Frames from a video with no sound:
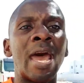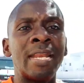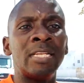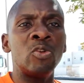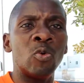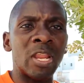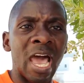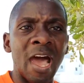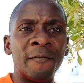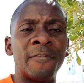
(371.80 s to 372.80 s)
and you will
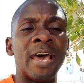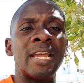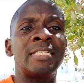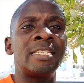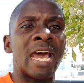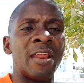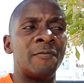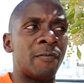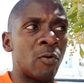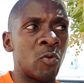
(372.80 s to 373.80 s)
have that done
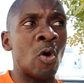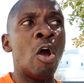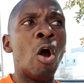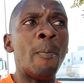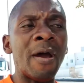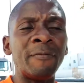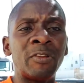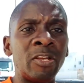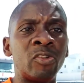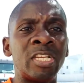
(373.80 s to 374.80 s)
for you. Hope I've
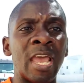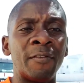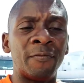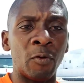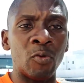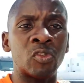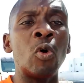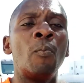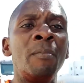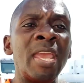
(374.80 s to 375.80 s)
tried to share it for you.
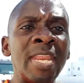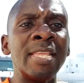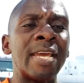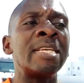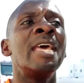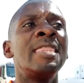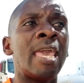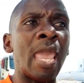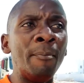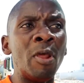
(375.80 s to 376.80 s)
So meaning that
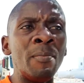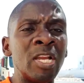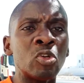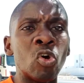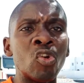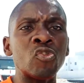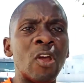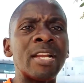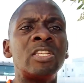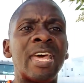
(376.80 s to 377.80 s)
the employment
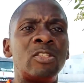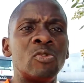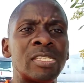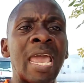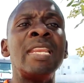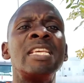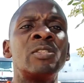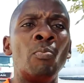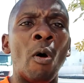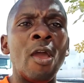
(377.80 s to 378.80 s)
contract that you sign
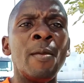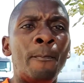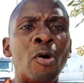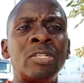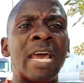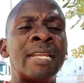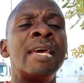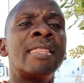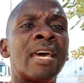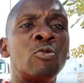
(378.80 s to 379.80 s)
is more
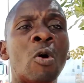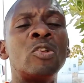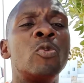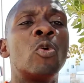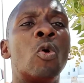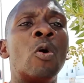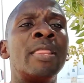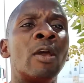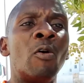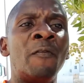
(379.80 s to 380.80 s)
important than what we
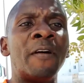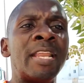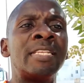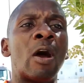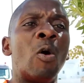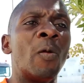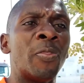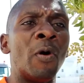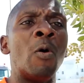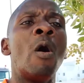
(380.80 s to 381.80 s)
call the offer letter,
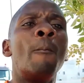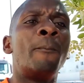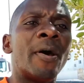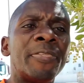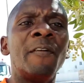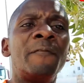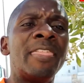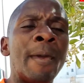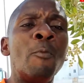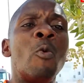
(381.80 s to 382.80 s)
although both
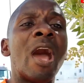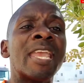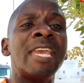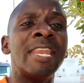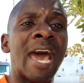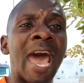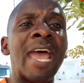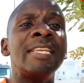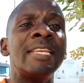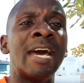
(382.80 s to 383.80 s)
of them work in
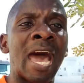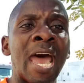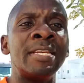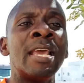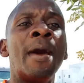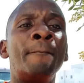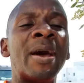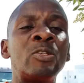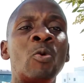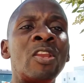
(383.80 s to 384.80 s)
hand in hand.
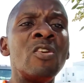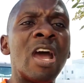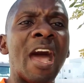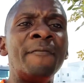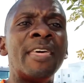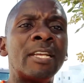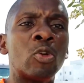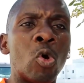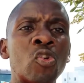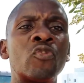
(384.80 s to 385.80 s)
But when you have
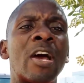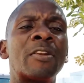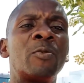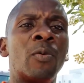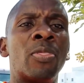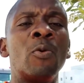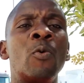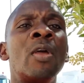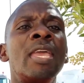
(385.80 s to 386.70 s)
that contract with you,